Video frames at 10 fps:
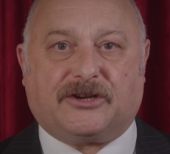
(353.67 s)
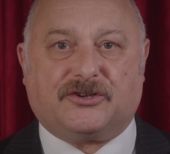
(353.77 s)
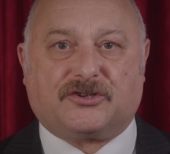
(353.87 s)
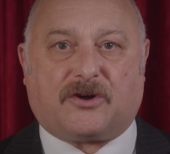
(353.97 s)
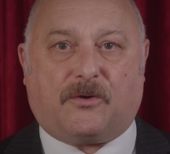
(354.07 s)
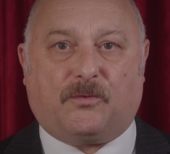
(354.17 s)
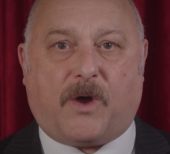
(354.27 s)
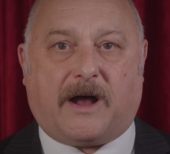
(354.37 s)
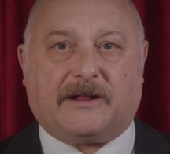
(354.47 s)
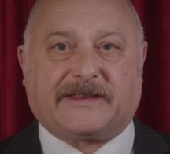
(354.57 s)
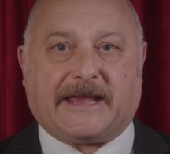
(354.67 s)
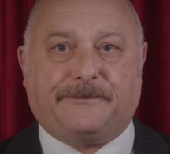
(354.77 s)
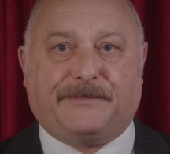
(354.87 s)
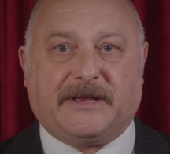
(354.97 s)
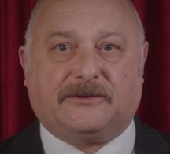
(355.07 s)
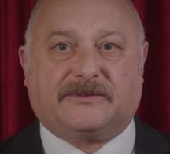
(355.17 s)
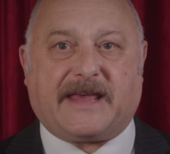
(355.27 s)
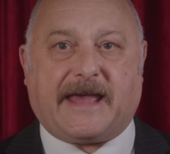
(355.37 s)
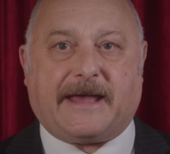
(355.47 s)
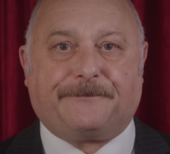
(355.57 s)
control while they build
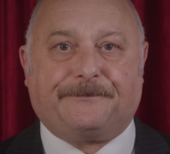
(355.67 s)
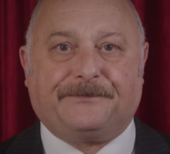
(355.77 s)
their,